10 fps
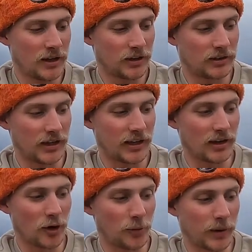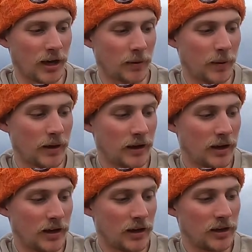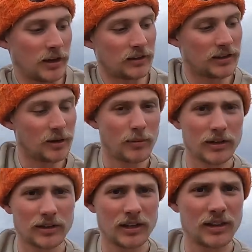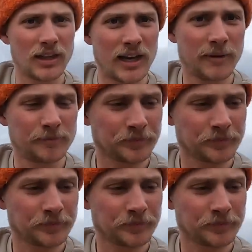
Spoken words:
You'll see it'll open up. You can see the muscle in there.